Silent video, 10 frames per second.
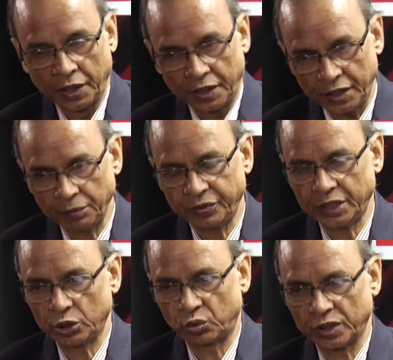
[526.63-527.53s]
If the
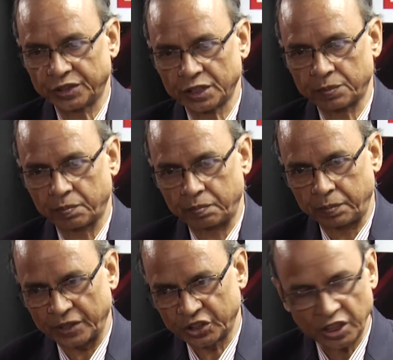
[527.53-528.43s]
uterus is
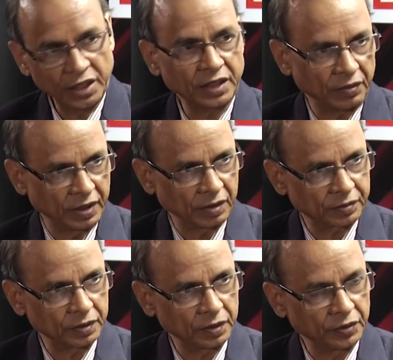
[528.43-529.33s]
partially developed,
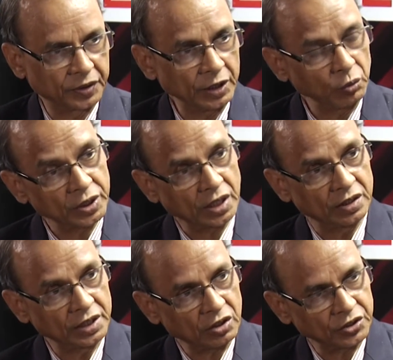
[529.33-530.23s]
then we
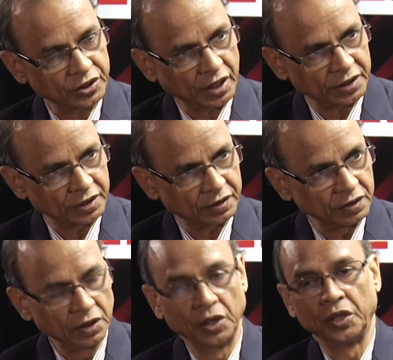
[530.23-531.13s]
can reconstruct it.
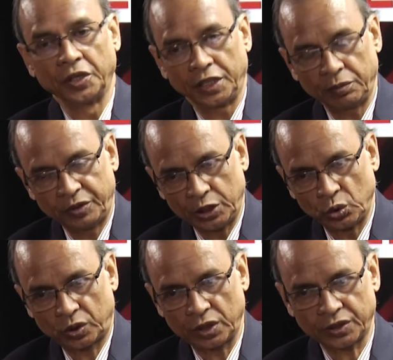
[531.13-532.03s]
If the
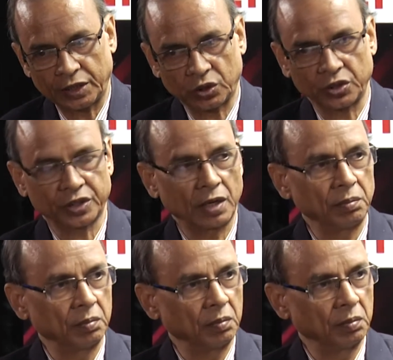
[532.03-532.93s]
uterus has got some